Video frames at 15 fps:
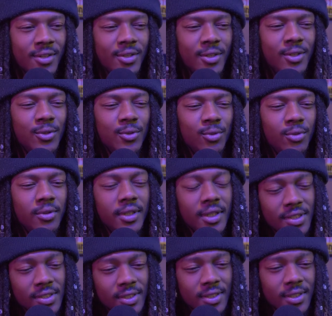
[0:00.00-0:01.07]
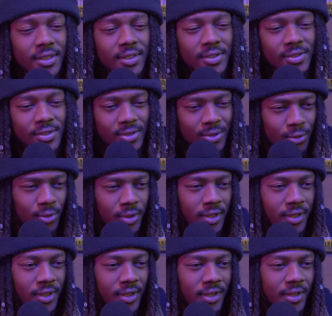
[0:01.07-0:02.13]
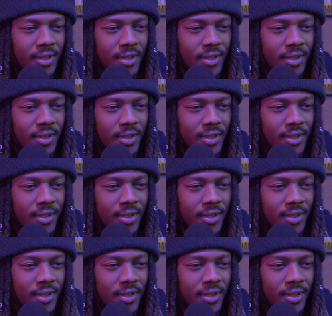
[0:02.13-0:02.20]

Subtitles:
you listening to it